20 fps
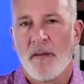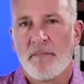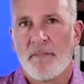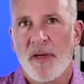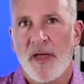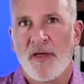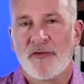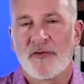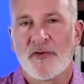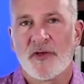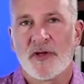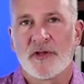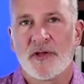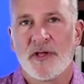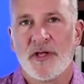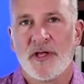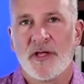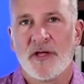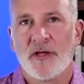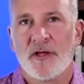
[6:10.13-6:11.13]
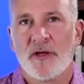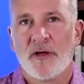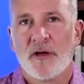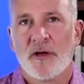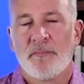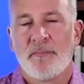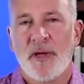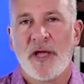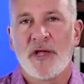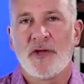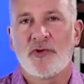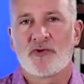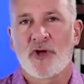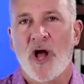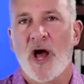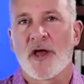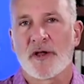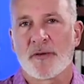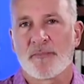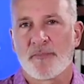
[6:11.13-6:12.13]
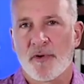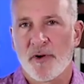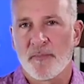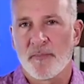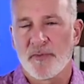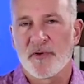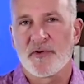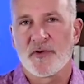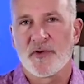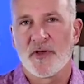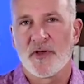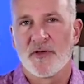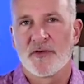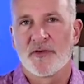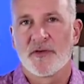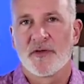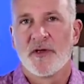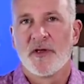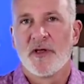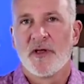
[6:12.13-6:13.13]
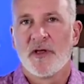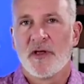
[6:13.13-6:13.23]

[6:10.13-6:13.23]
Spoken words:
basically patriotic purposes,